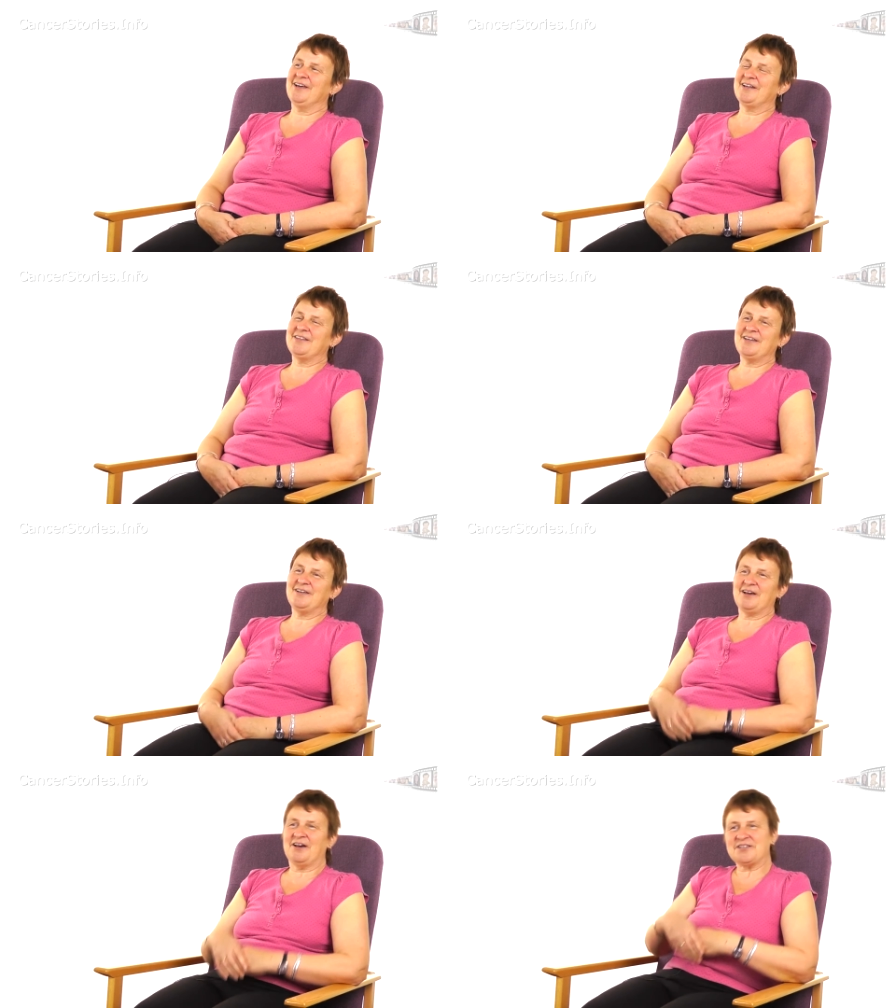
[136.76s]
And I
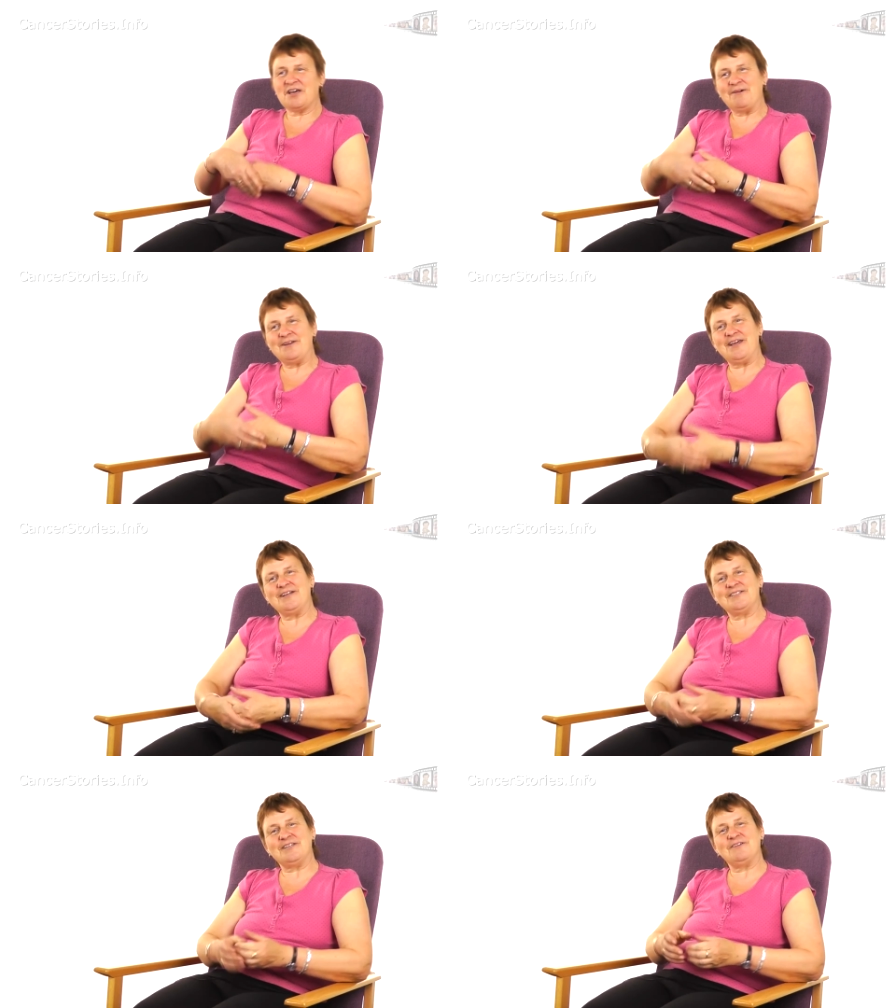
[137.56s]
think as I went
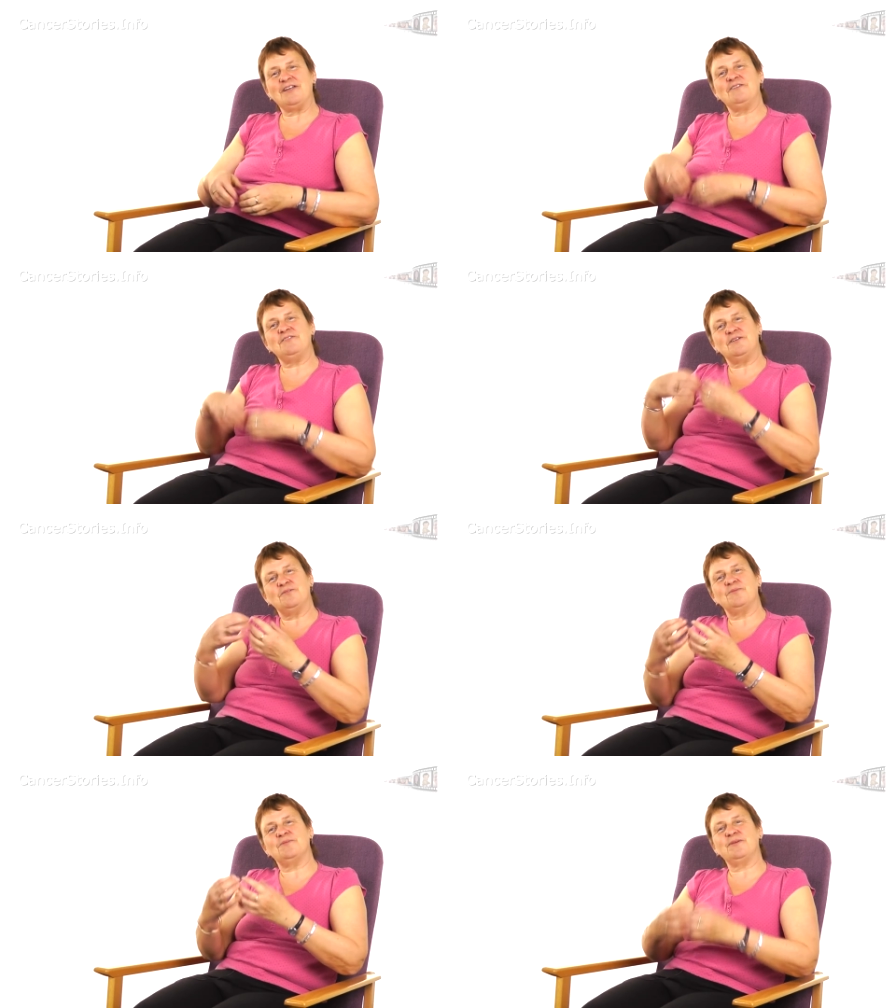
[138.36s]
negative, he lifted
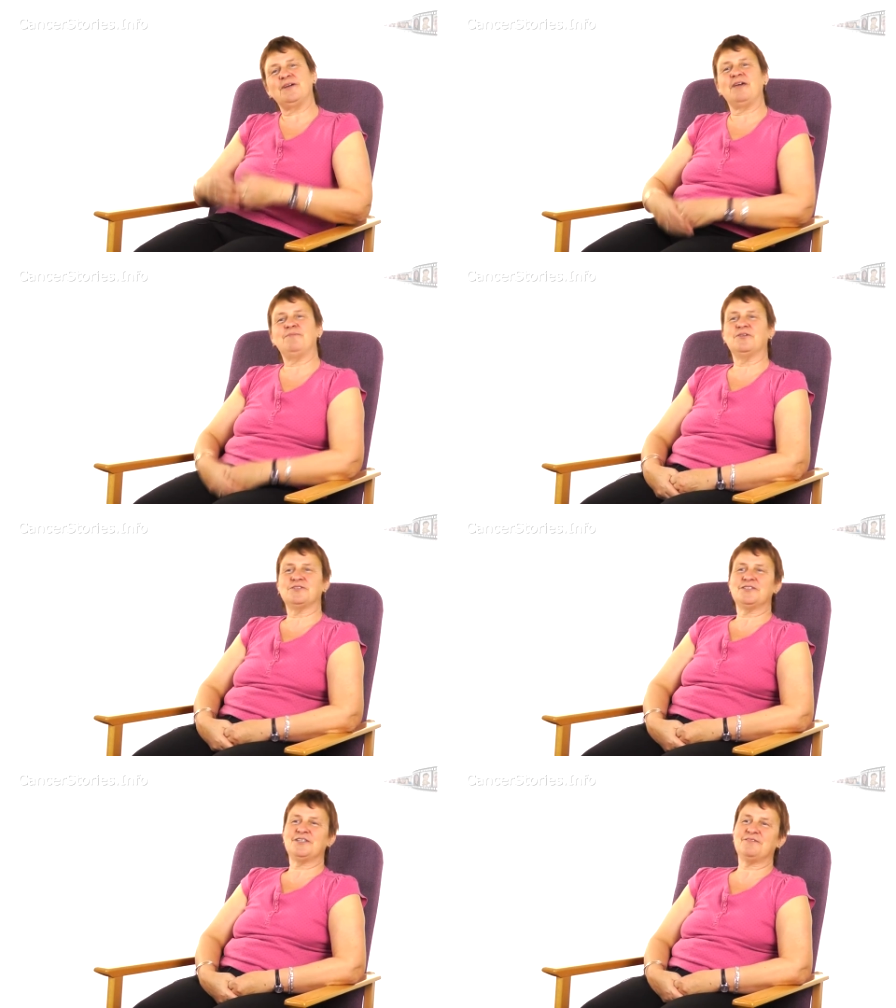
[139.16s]
up and became
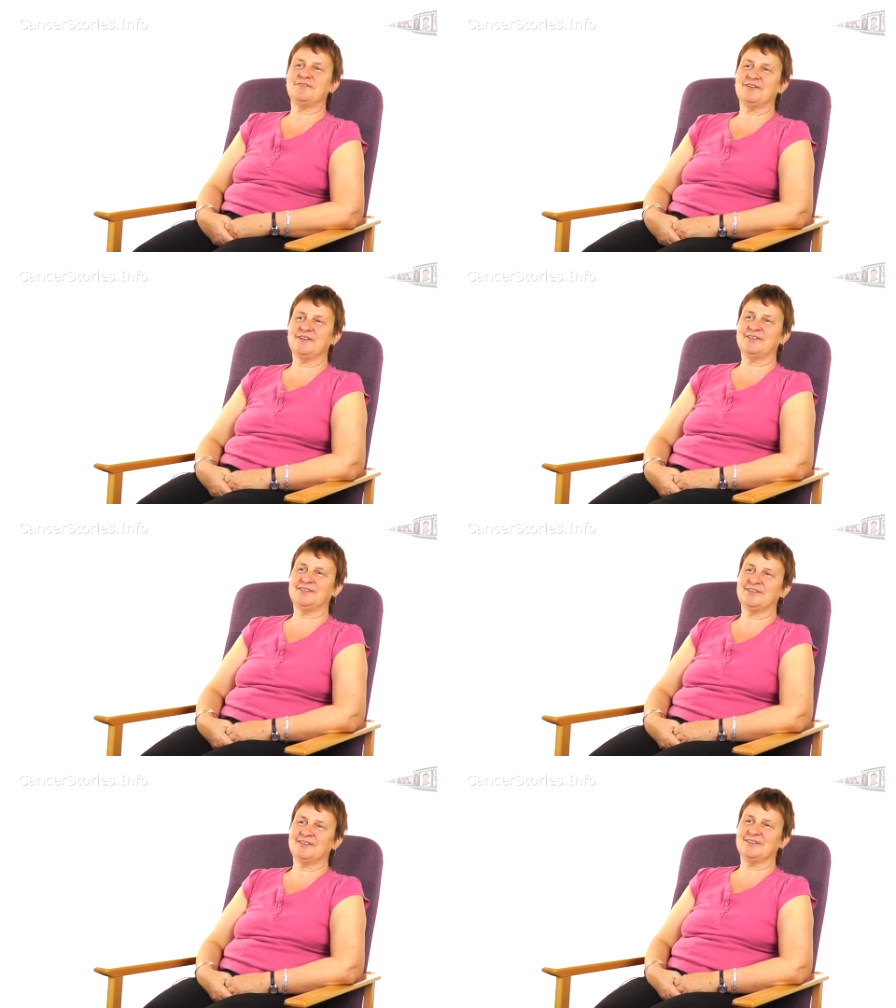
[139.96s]
positive,
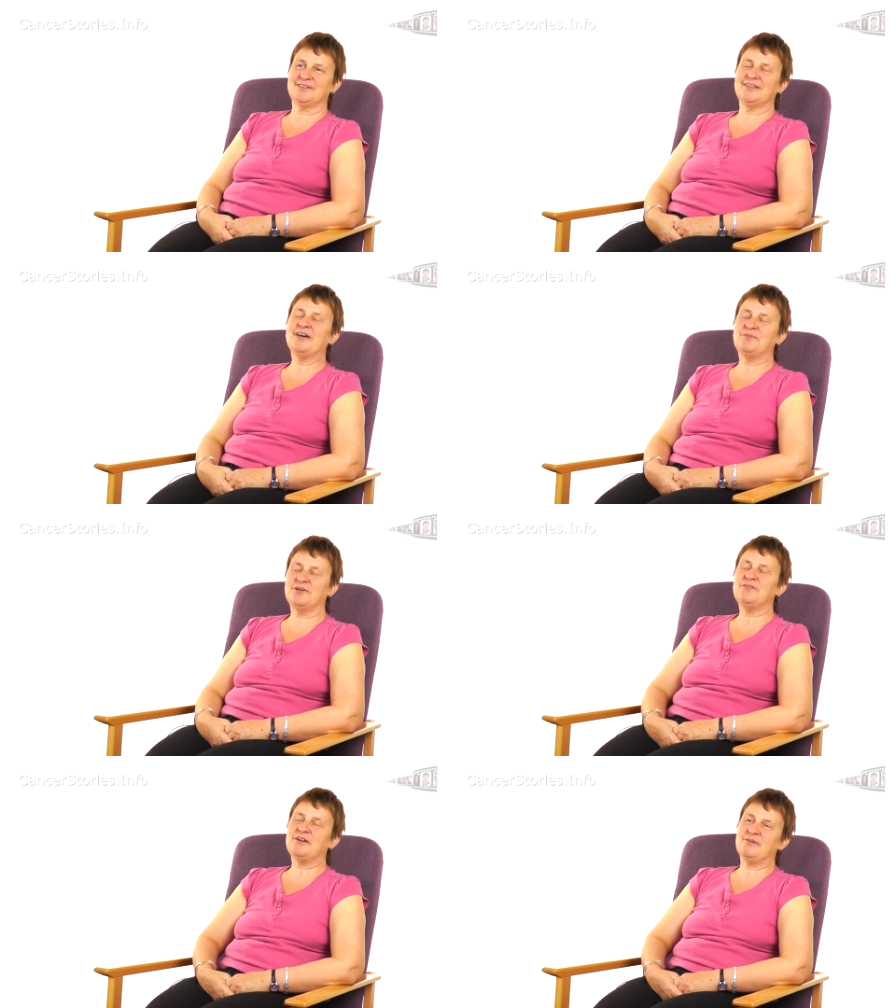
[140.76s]
and that
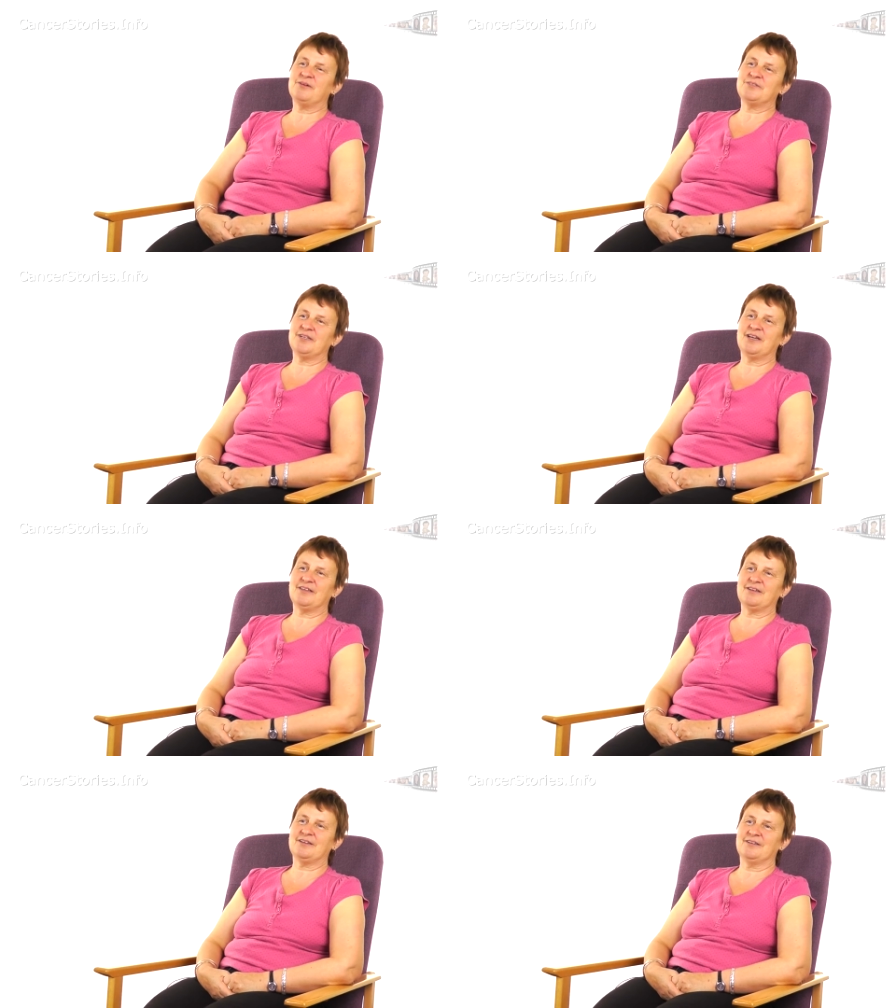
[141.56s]
worked very well
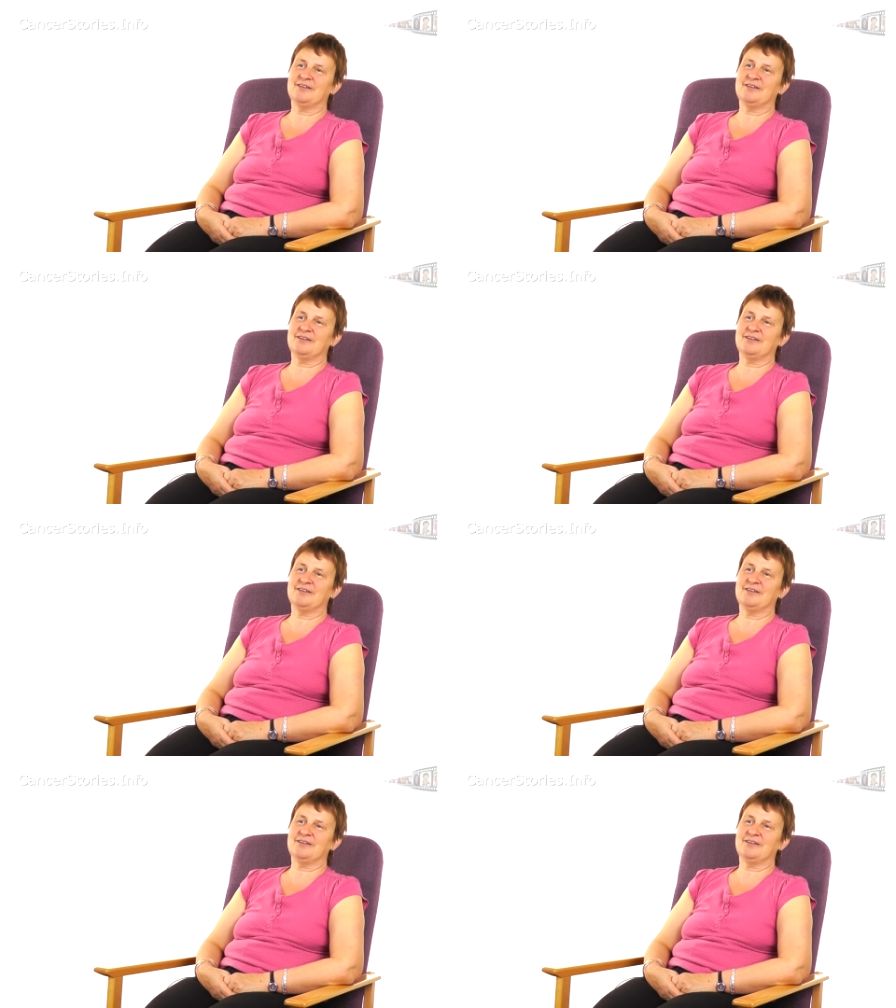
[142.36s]
together.